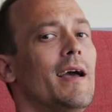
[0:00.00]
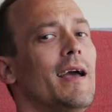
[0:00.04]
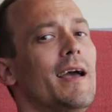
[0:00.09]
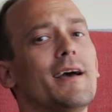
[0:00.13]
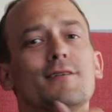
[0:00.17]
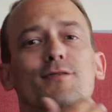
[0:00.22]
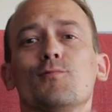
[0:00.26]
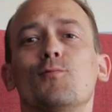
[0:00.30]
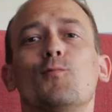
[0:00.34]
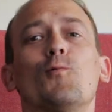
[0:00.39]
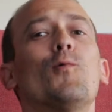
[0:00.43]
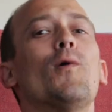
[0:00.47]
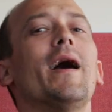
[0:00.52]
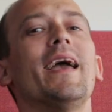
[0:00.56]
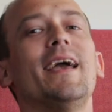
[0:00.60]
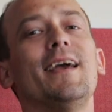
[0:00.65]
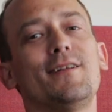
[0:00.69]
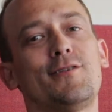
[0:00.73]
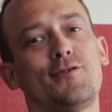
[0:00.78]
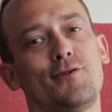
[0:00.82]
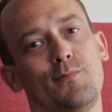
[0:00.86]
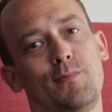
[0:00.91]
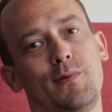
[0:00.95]
is
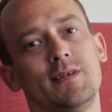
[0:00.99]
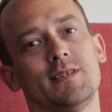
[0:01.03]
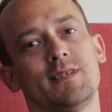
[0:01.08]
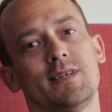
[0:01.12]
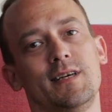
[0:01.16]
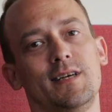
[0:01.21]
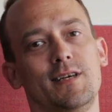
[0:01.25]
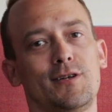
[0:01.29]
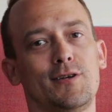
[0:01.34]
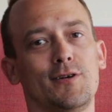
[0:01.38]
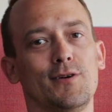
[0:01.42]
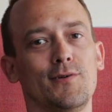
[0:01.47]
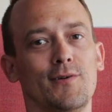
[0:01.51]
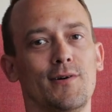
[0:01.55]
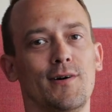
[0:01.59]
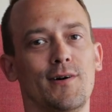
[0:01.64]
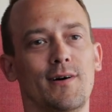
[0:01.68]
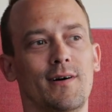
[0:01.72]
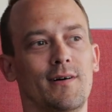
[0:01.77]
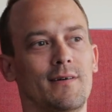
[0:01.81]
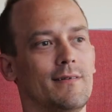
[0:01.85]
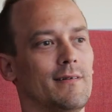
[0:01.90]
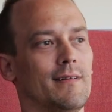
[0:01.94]
way too busy to
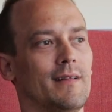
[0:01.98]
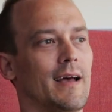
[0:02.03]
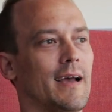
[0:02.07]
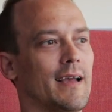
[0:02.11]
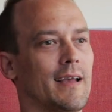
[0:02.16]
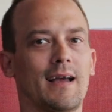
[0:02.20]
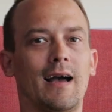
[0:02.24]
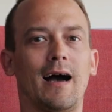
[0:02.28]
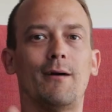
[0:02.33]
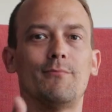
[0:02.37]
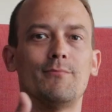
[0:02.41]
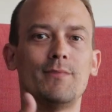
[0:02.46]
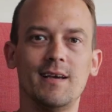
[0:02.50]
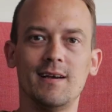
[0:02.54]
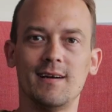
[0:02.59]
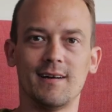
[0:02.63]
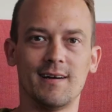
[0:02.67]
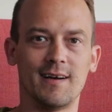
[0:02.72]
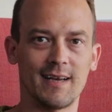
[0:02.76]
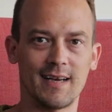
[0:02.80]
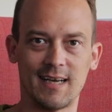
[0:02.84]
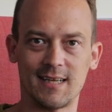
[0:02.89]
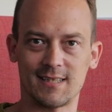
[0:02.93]
uh, like come
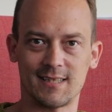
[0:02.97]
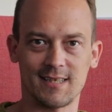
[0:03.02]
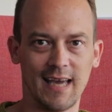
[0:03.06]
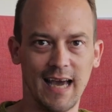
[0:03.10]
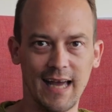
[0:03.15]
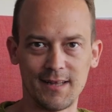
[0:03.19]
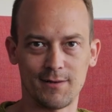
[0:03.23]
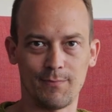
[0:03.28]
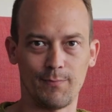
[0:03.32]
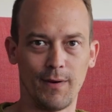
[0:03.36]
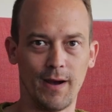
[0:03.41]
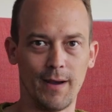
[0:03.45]
here and get scanned